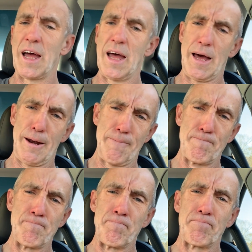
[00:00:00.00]
at
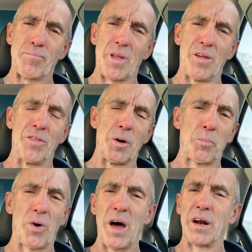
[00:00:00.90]
the
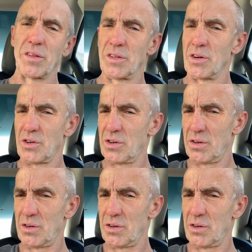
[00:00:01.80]
product that